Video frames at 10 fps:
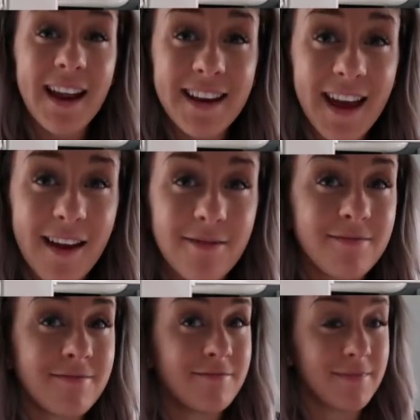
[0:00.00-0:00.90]
And yeah,
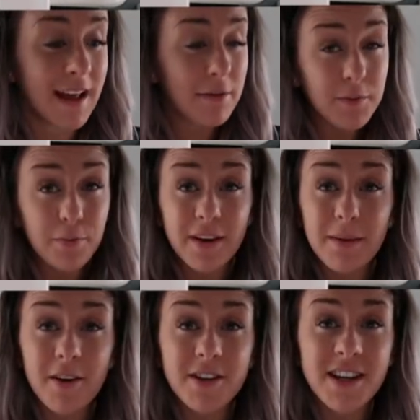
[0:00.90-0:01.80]
that was
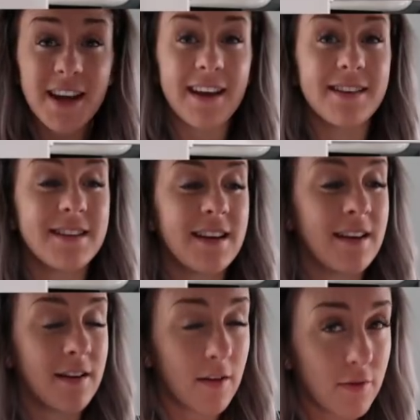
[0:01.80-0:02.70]
pretty much it.
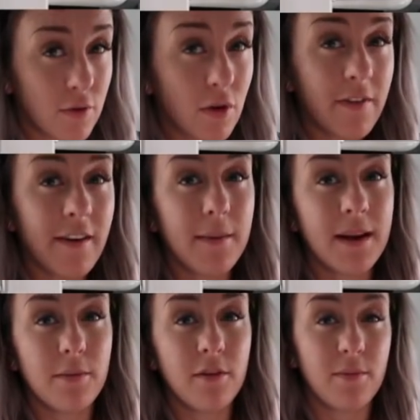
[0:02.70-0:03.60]
Not very
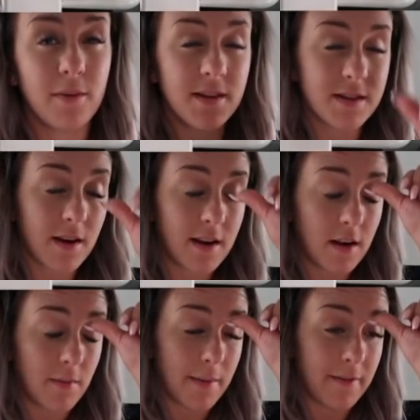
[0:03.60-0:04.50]
many movements. I know
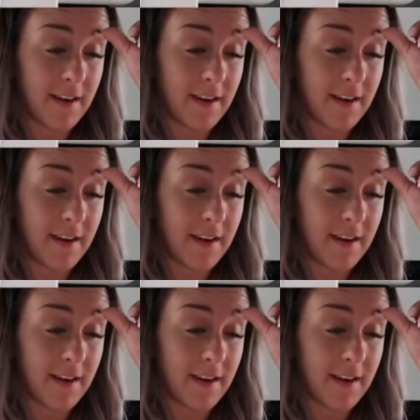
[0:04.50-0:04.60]
you might be